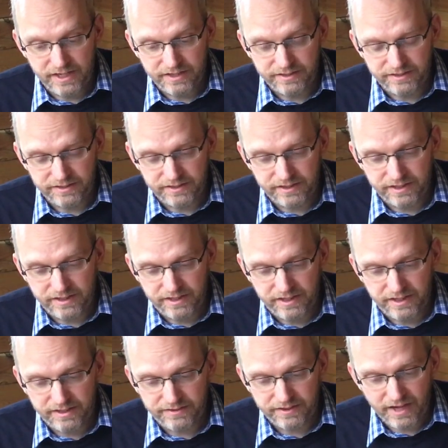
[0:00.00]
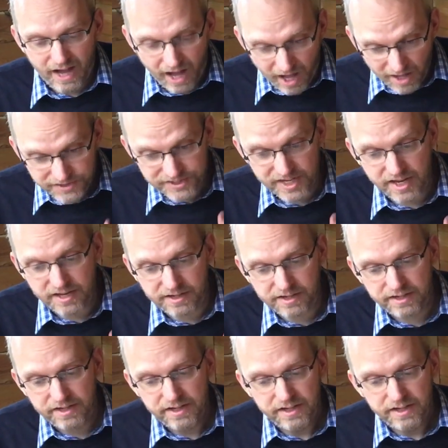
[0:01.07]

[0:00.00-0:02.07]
in the heartache,